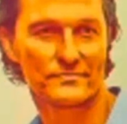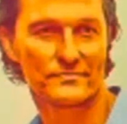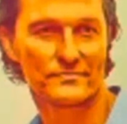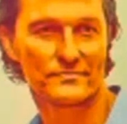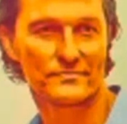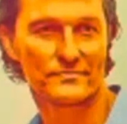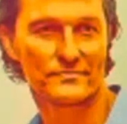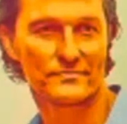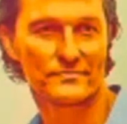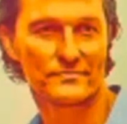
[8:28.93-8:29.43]

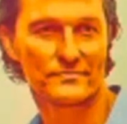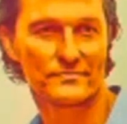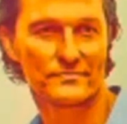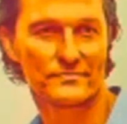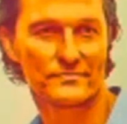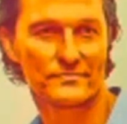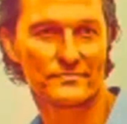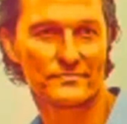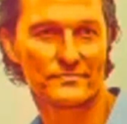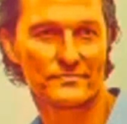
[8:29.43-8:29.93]

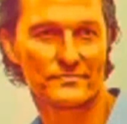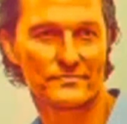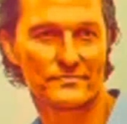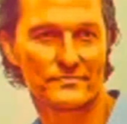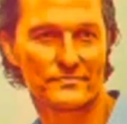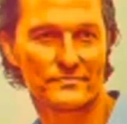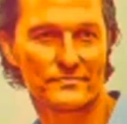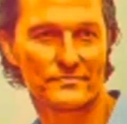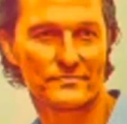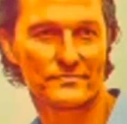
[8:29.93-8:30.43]

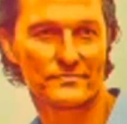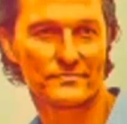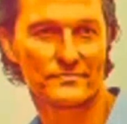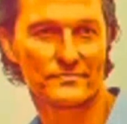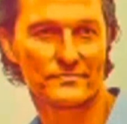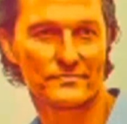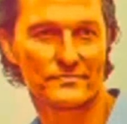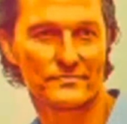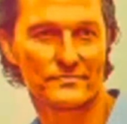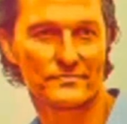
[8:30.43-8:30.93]

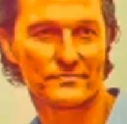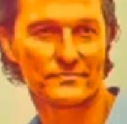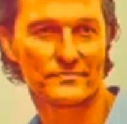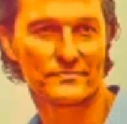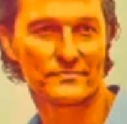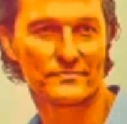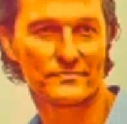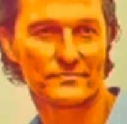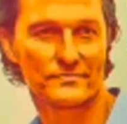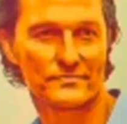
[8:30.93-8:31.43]

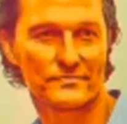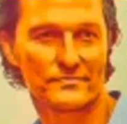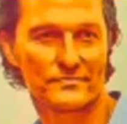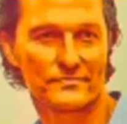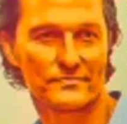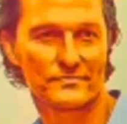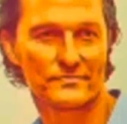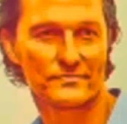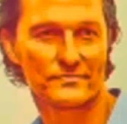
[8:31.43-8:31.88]
This person isn't speaking.